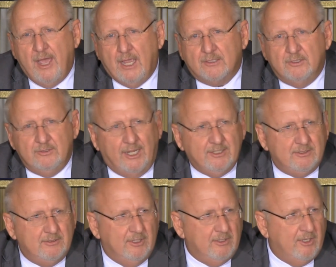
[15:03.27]
back to the
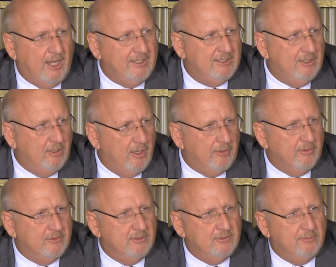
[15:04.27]

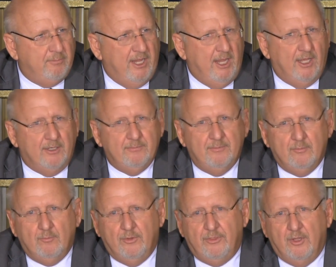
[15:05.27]
1900s in Japan
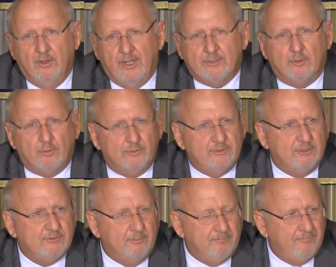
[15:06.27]
with the electrical
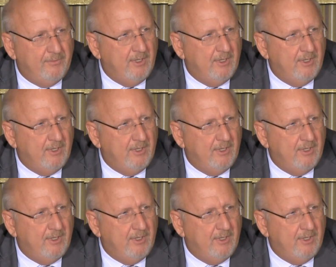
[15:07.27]
system